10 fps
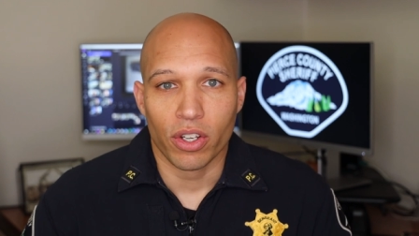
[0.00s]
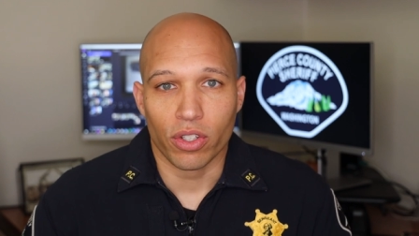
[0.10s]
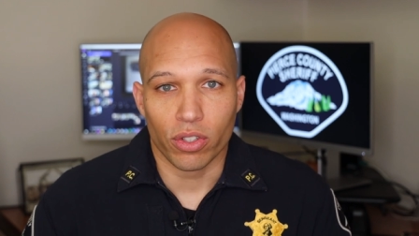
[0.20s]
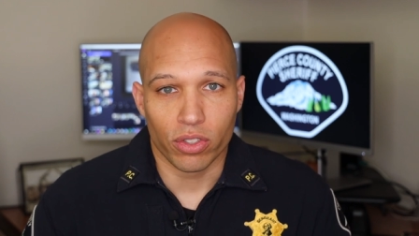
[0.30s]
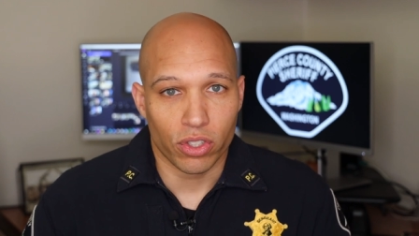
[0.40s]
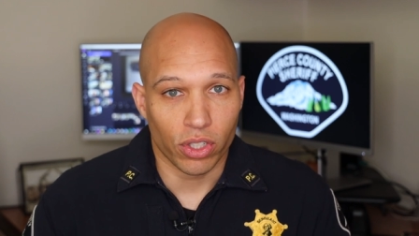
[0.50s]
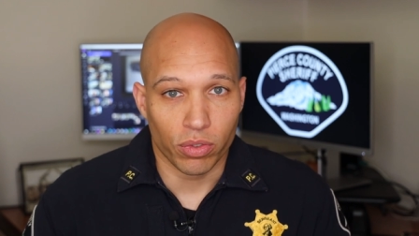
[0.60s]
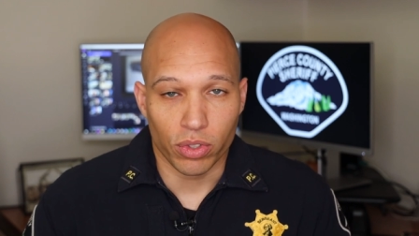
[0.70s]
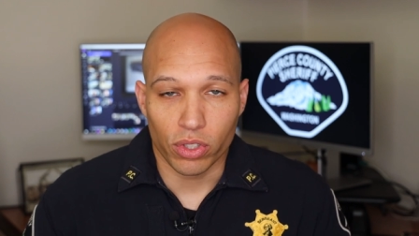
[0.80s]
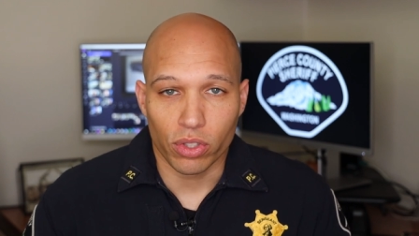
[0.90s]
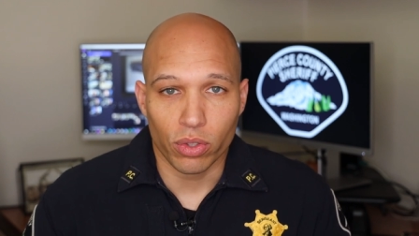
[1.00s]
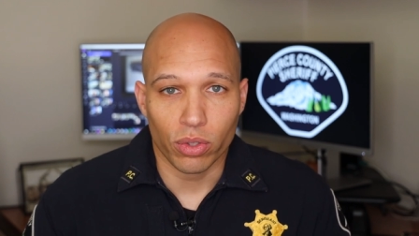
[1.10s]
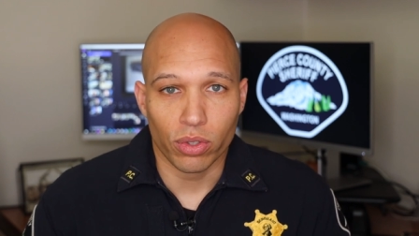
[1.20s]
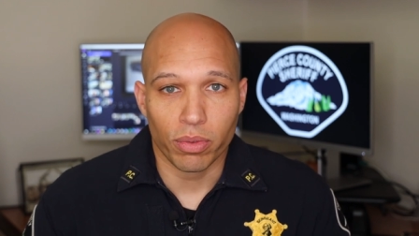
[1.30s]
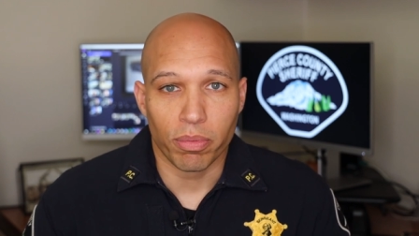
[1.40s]
your children's
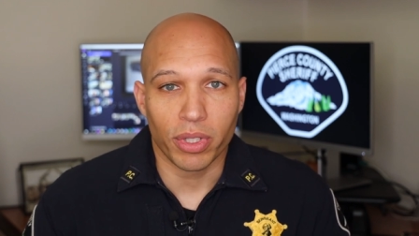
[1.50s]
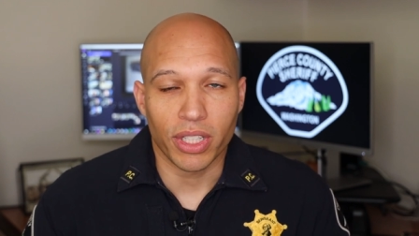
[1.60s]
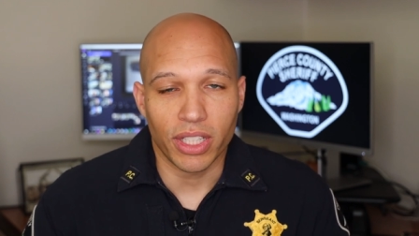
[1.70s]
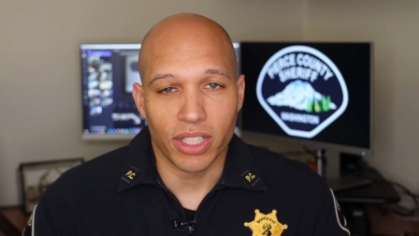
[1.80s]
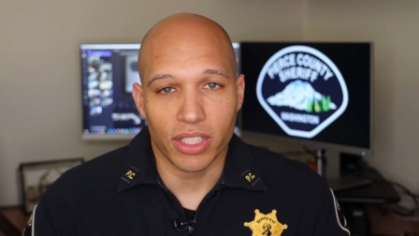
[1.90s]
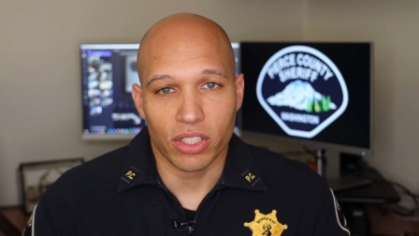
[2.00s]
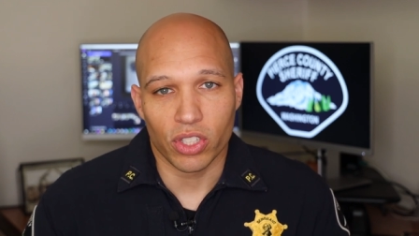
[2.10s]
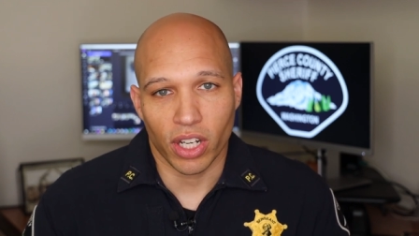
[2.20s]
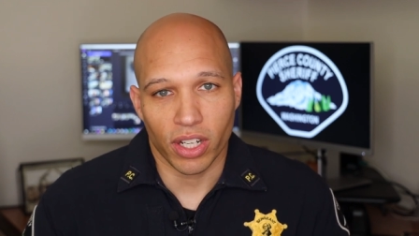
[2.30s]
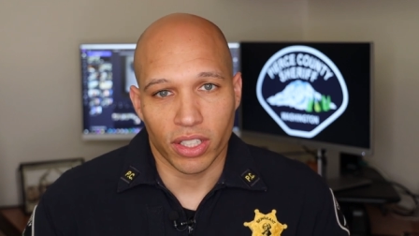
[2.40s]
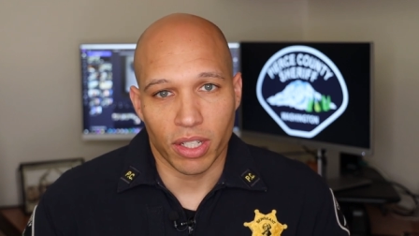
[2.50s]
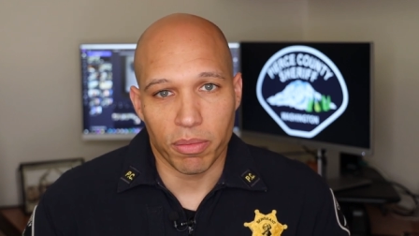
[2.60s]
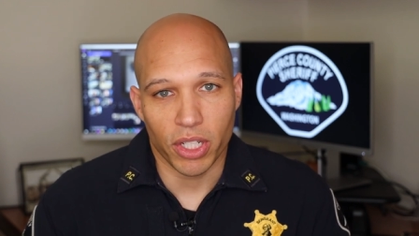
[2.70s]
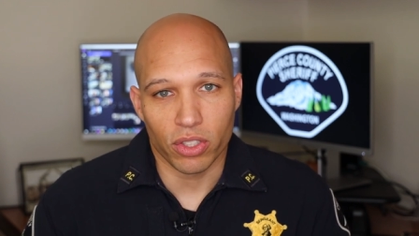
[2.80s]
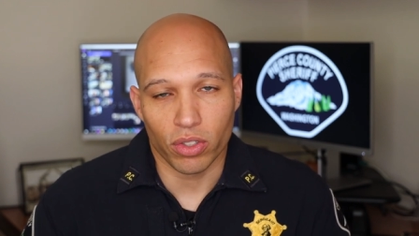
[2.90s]
school, please check on them,
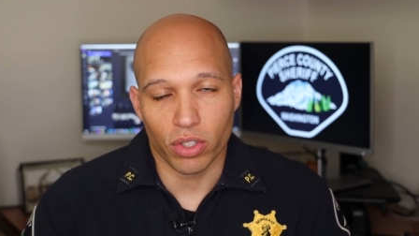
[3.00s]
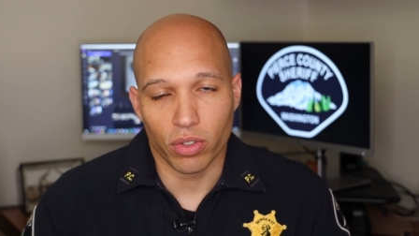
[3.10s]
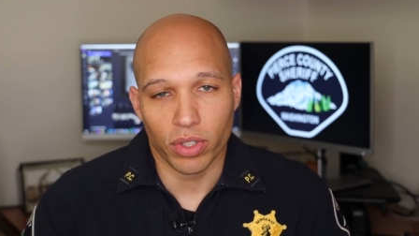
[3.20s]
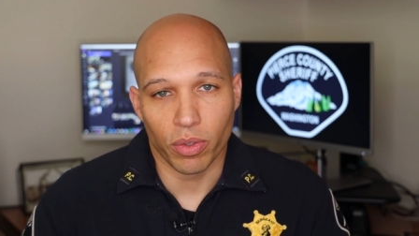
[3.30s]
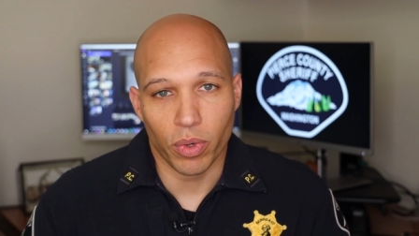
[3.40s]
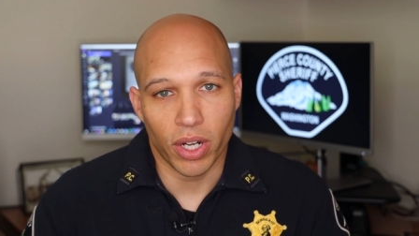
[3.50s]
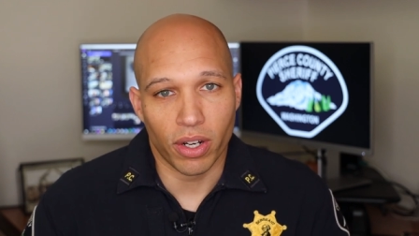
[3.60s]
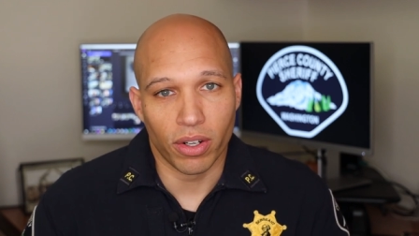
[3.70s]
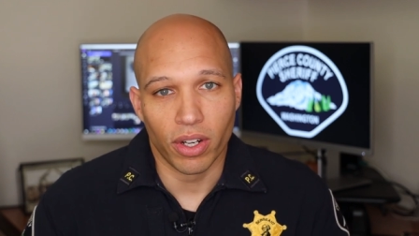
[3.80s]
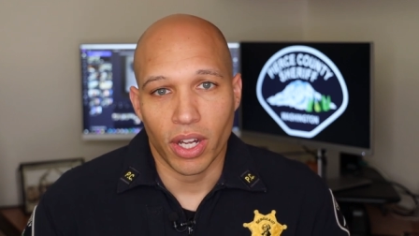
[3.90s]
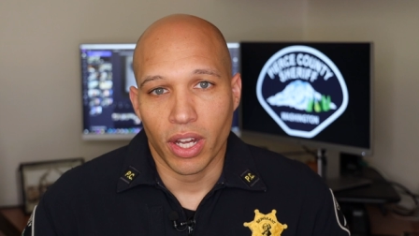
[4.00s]
make sure they're doing well,